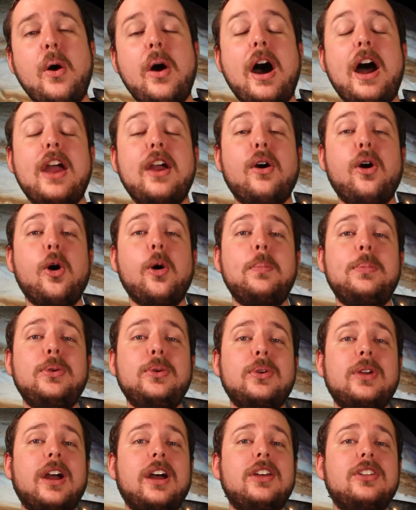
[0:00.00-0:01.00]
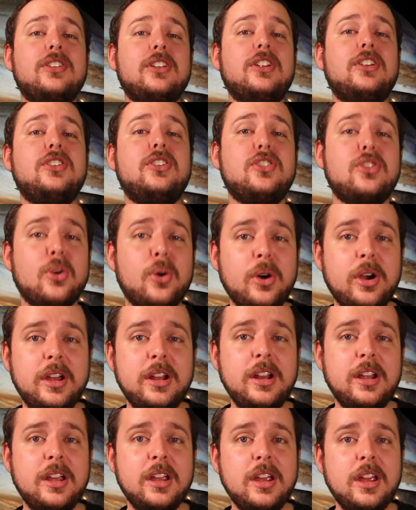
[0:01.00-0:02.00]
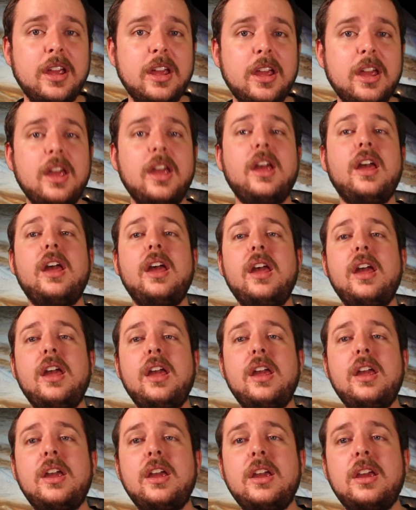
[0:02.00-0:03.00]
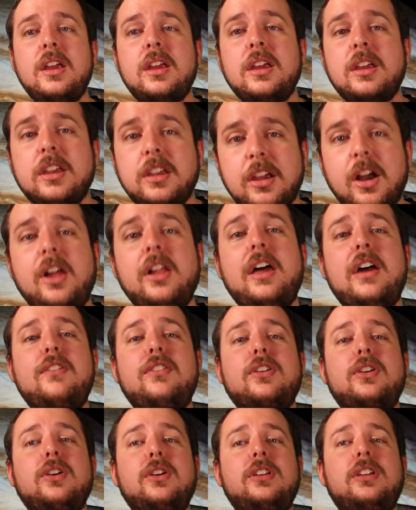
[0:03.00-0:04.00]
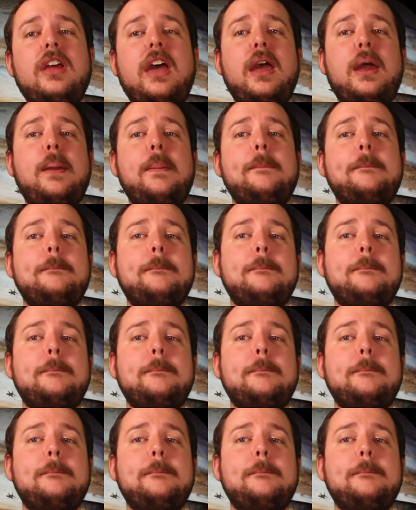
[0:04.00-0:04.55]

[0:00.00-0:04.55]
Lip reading: I hope you guys enjoyed. Y'all have a good day.